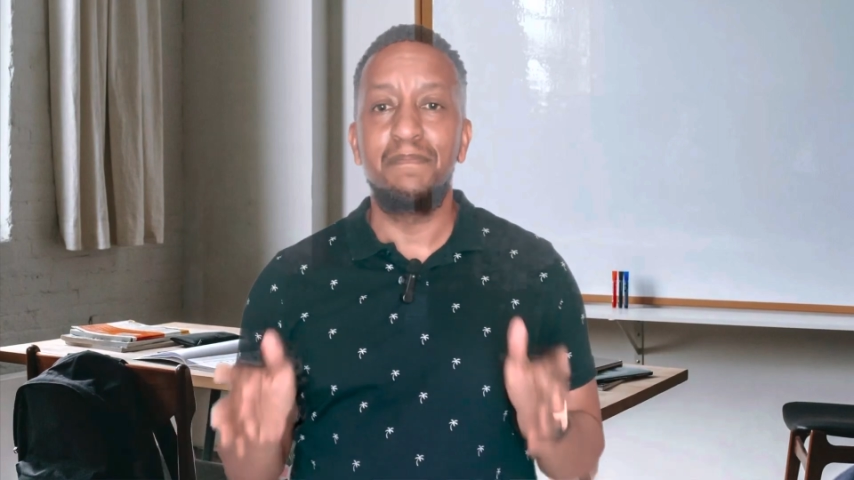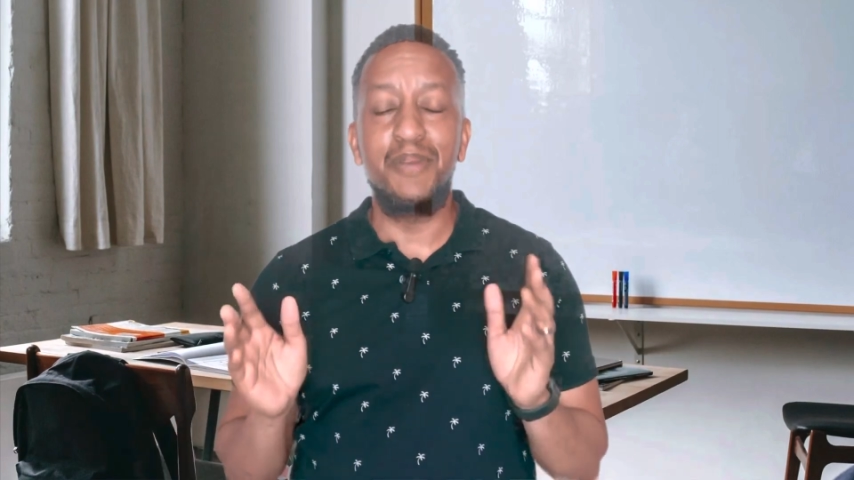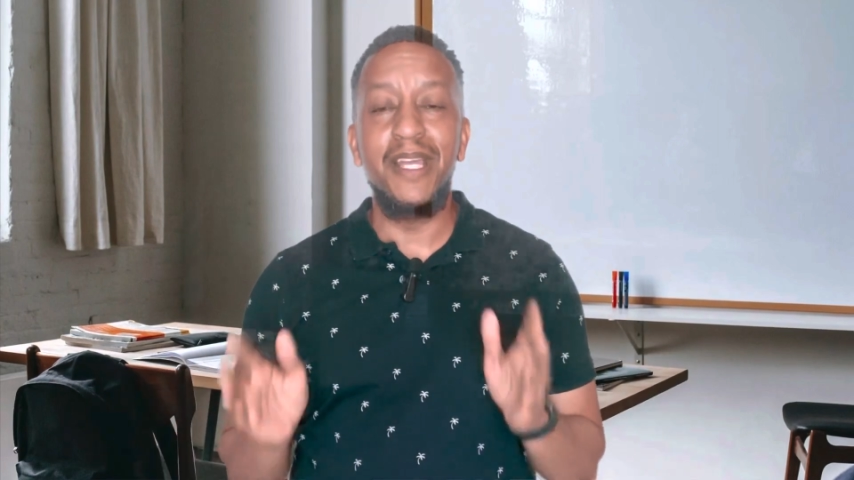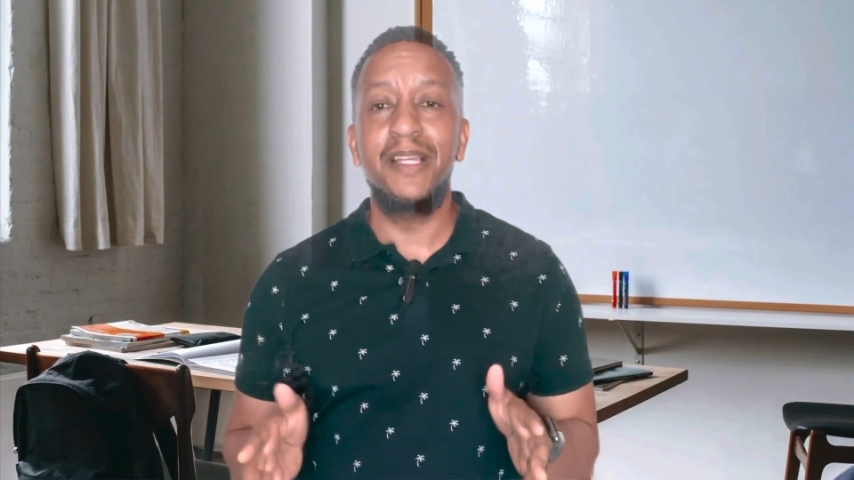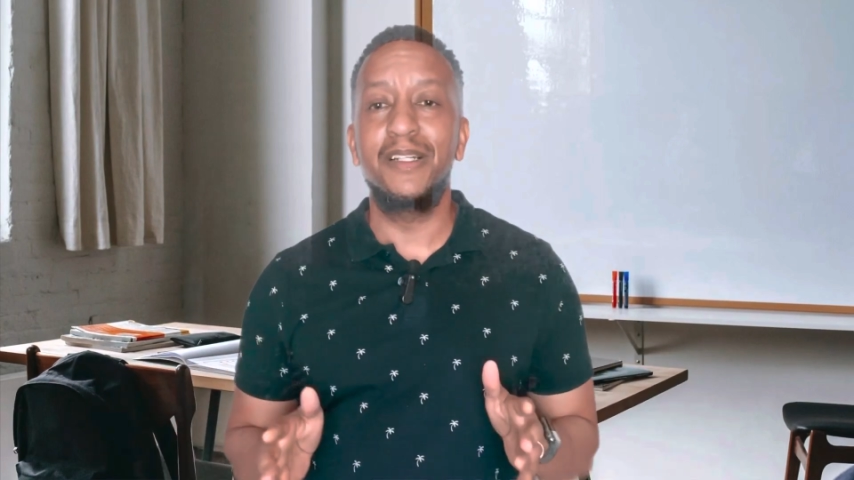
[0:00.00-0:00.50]

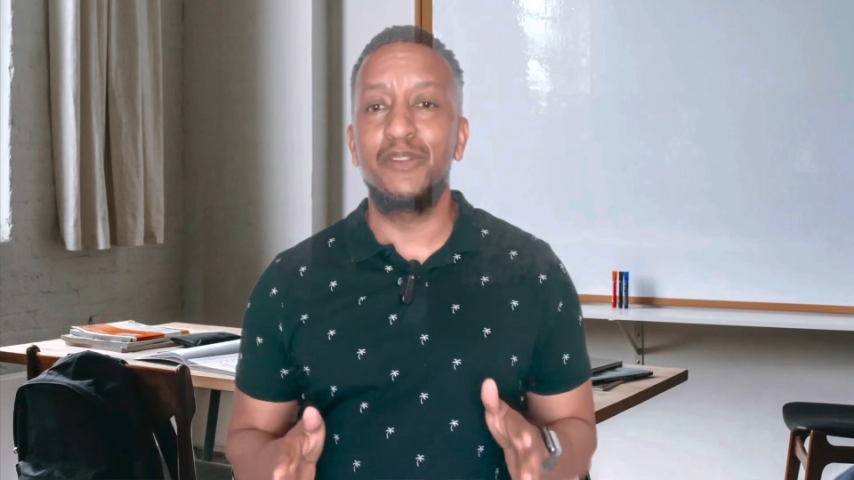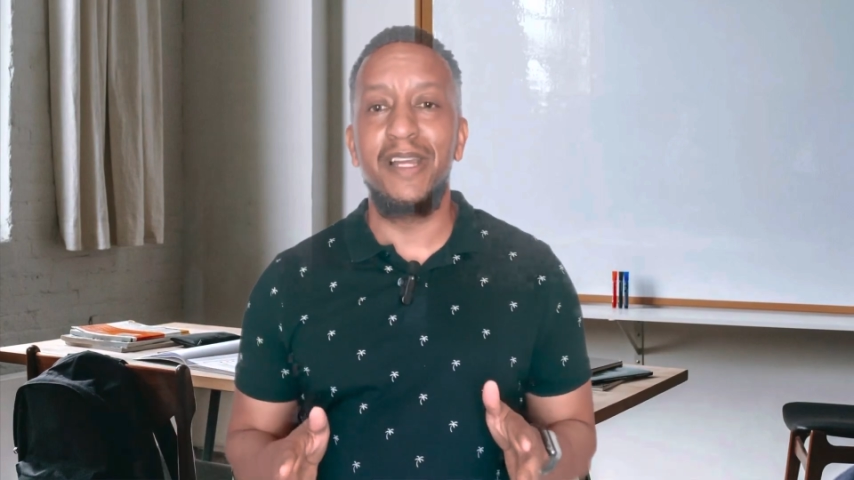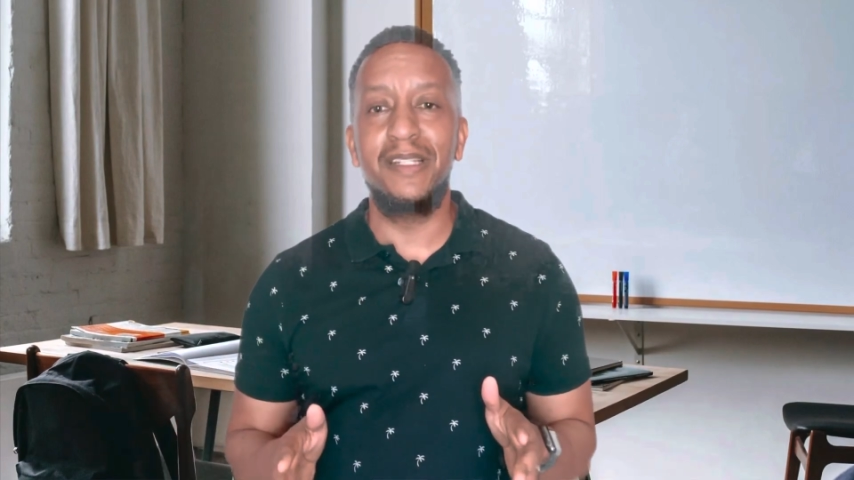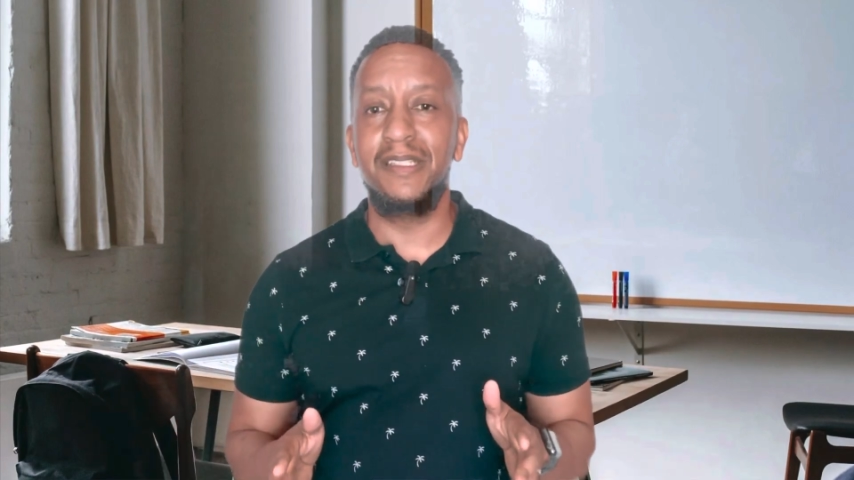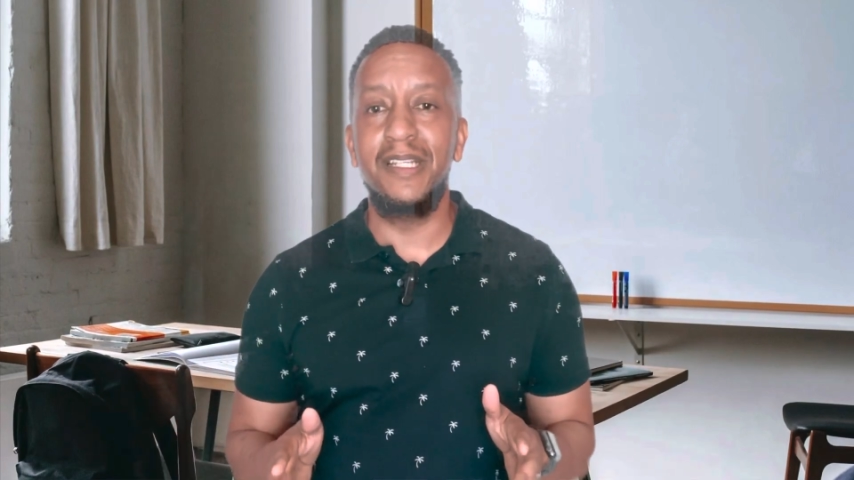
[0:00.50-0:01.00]
being a
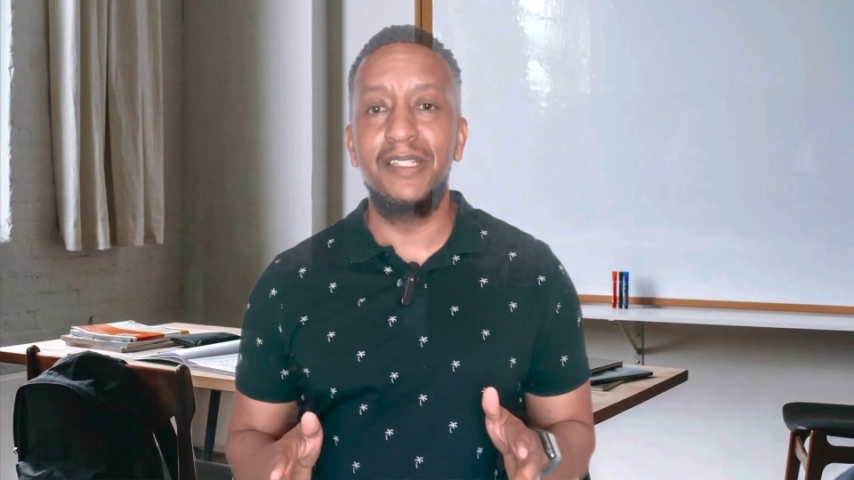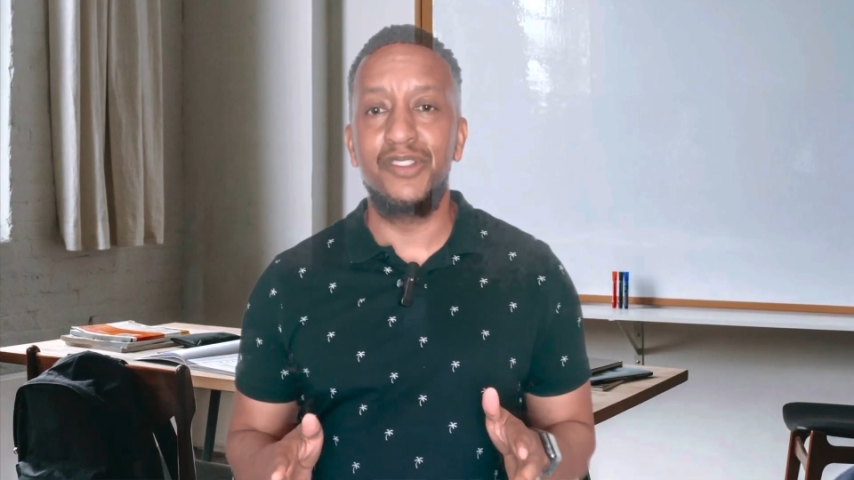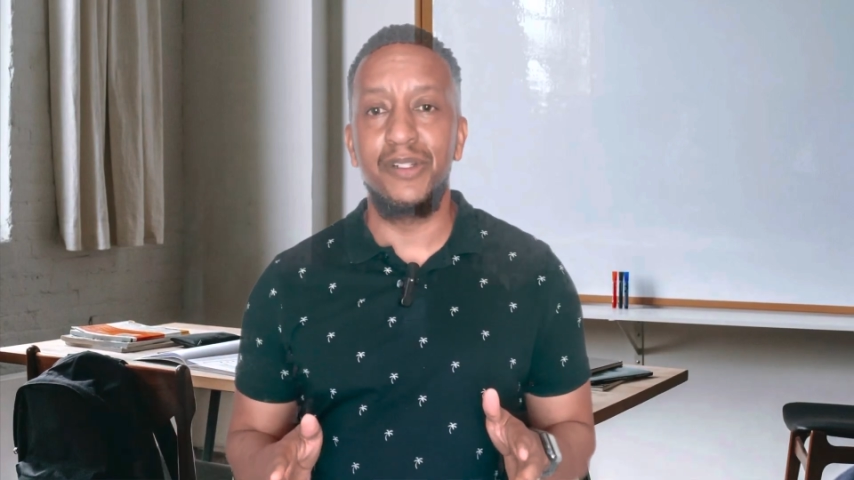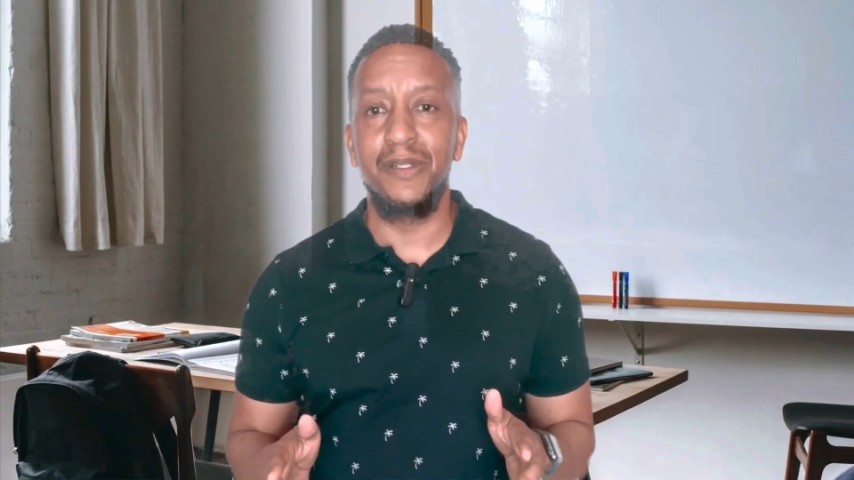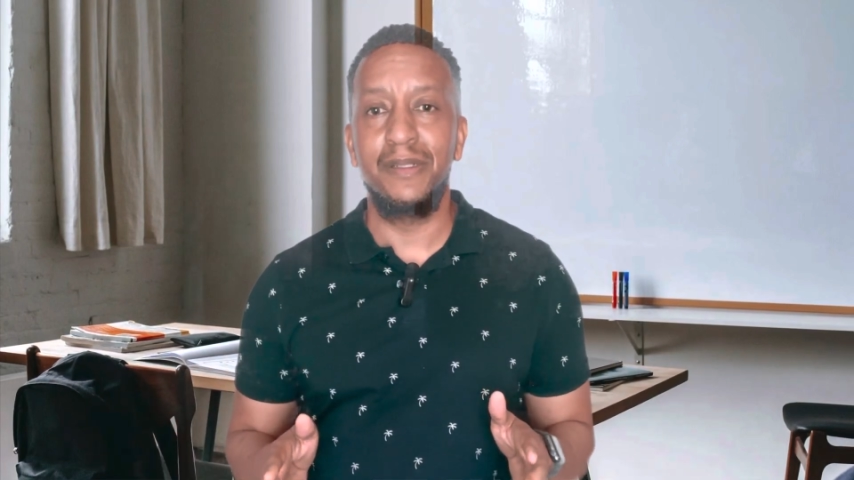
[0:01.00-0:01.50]
great
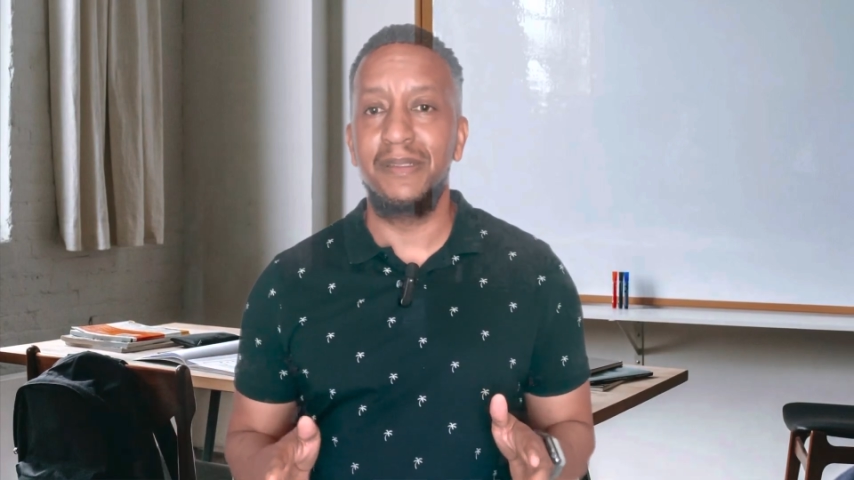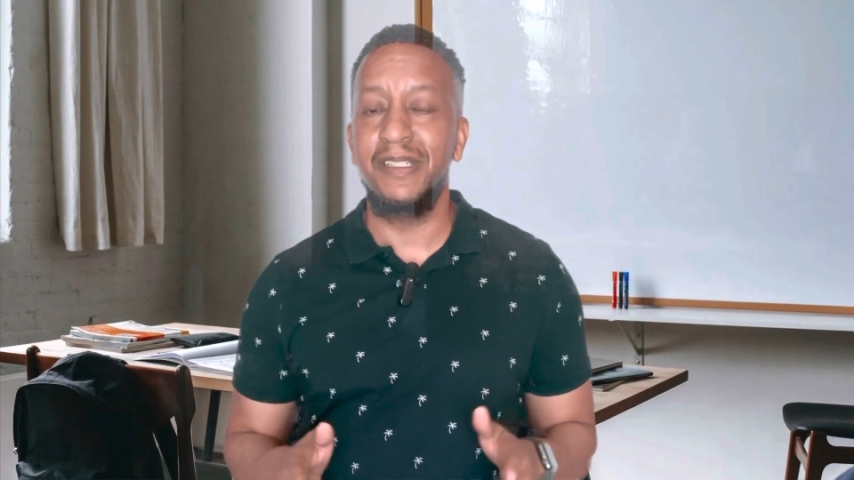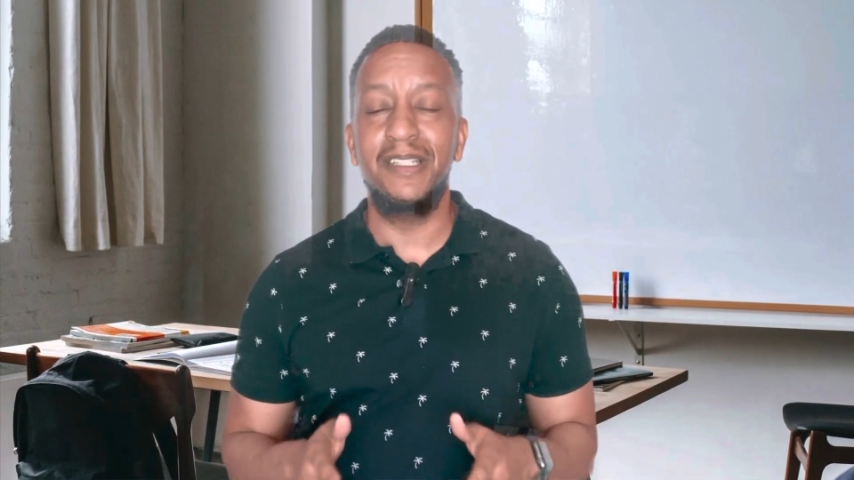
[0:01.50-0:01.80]
teacher